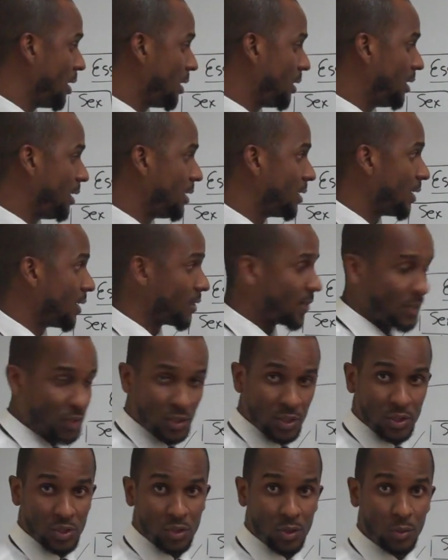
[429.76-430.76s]
these
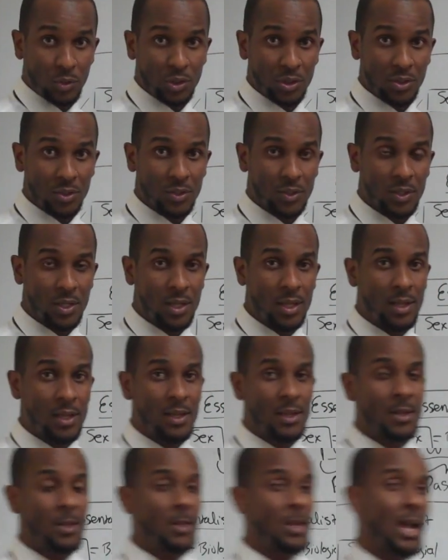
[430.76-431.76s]
essentialist notions.
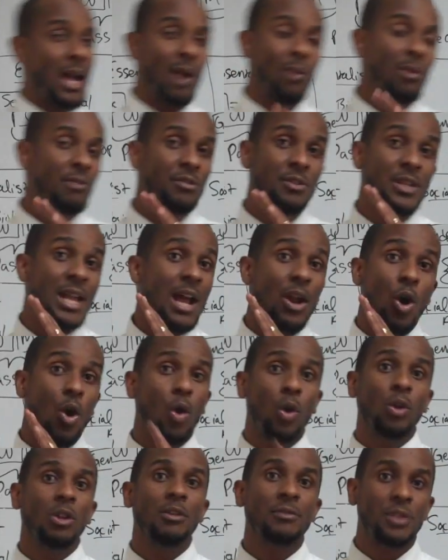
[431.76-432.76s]
However, not
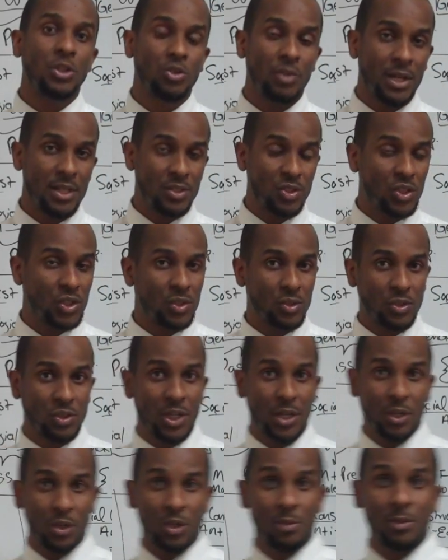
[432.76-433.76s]
all of the
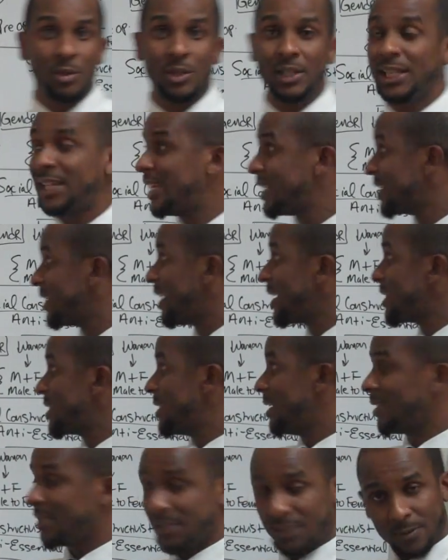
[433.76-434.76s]
transgender community is like
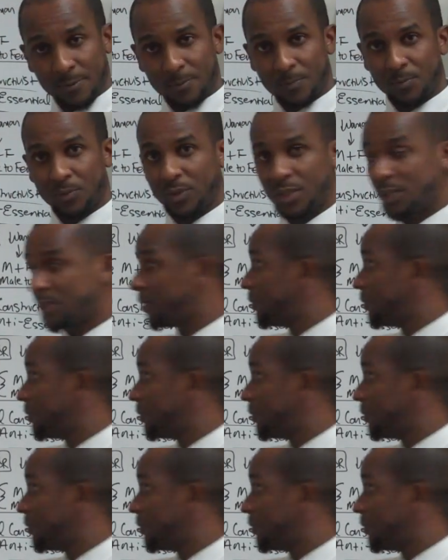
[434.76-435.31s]
this. There's